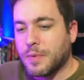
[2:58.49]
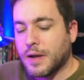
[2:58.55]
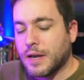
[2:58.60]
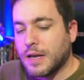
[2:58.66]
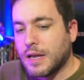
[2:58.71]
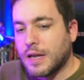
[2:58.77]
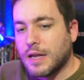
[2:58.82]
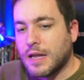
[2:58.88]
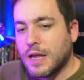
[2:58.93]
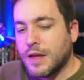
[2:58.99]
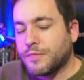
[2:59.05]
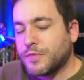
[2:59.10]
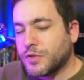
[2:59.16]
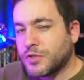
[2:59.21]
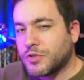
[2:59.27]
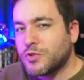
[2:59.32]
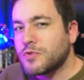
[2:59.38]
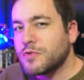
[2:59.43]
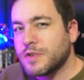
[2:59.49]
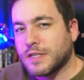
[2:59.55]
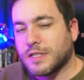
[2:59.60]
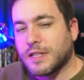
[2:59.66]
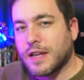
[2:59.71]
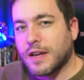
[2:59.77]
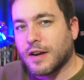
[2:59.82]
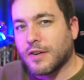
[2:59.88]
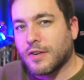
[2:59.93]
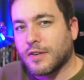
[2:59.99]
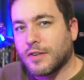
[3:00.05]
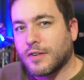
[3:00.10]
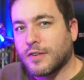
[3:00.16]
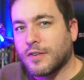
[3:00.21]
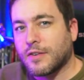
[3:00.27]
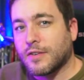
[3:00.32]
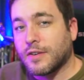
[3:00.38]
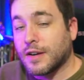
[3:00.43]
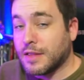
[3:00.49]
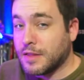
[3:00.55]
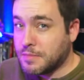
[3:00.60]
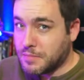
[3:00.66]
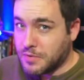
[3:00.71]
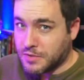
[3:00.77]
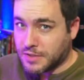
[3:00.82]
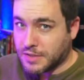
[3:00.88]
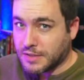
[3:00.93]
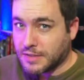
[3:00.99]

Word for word: But if the story's there and the music's